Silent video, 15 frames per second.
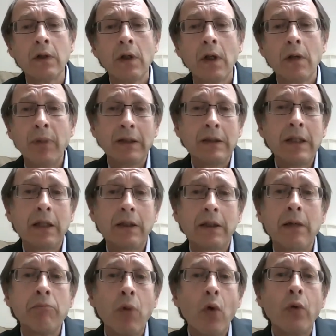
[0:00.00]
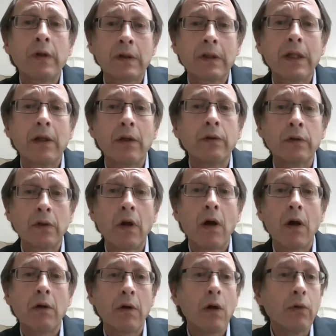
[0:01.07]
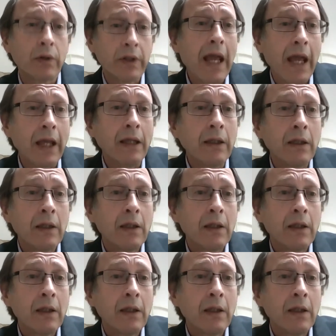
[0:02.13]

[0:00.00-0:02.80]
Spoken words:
but yet their motor skills are okay.